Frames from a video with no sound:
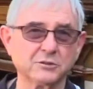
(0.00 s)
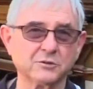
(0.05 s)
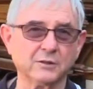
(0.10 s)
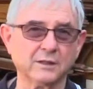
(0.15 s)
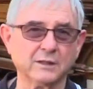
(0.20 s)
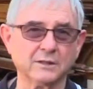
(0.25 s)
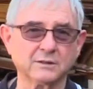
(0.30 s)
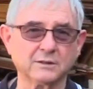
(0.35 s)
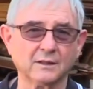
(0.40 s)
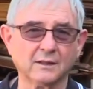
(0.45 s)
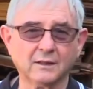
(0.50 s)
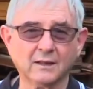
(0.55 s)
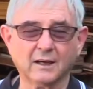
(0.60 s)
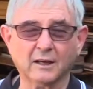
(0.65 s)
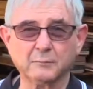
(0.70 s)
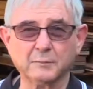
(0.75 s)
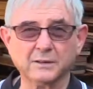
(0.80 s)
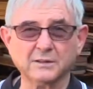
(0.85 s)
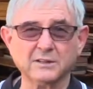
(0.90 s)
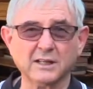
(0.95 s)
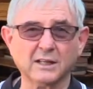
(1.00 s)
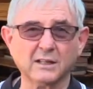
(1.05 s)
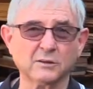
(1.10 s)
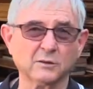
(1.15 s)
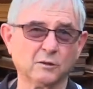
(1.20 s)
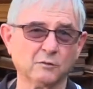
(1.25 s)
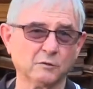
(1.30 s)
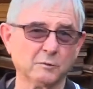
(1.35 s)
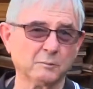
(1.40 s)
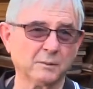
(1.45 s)
trees have been taken
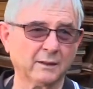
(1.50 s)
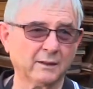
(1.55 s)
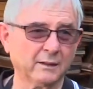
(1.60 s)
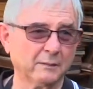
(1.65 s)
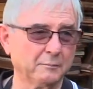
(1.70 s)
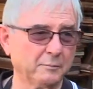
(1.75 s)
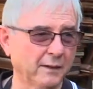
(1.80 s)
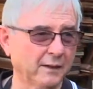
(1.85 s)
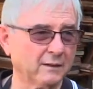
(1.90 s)
over by